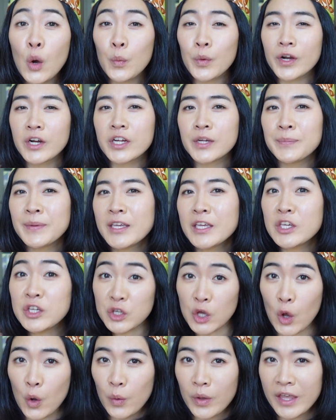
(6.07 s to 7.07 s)
we're going to be
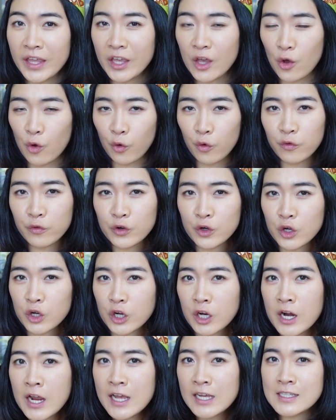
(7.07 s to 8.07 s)
going
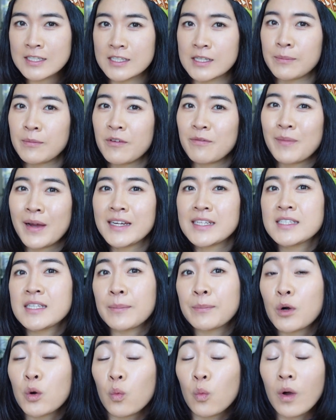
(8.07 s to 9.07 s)
over some of my
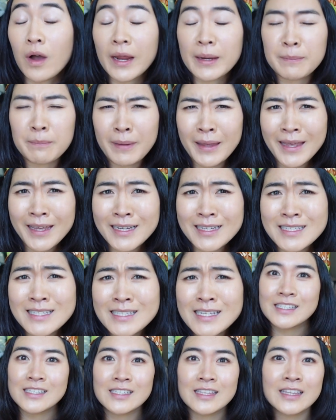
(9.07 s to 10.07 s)
summer wine
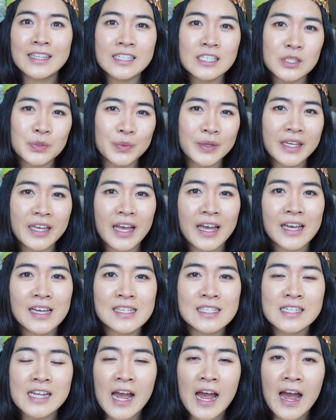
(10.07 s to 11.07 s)
picks. This
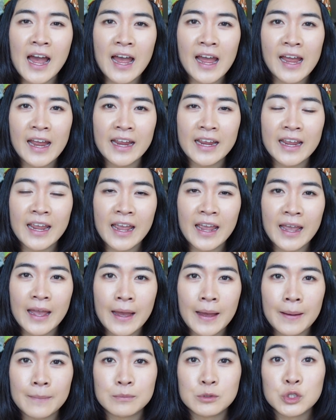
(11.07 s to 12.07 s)
weekend I
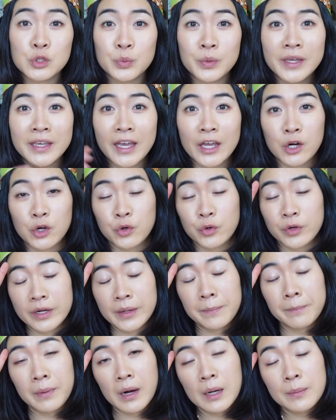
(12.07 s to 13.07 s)
am doing a
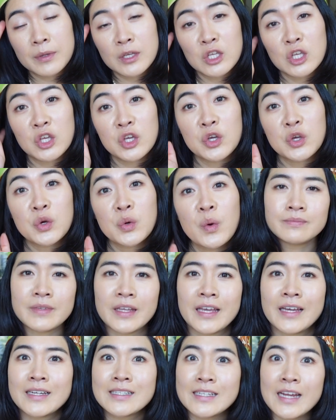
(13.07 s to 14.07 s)
Korean barbecue
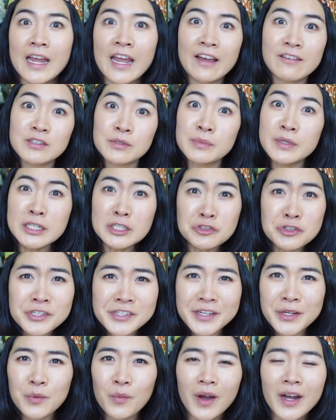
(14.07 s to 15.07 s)
and I have some
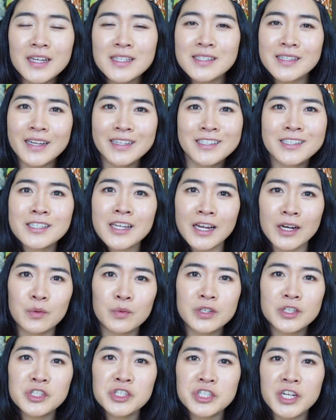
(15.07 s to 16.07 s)
interesting wines that just kind of
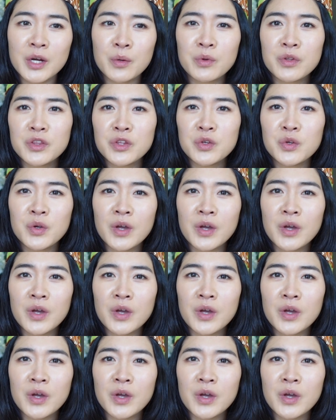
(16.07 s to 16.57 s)
want to share with you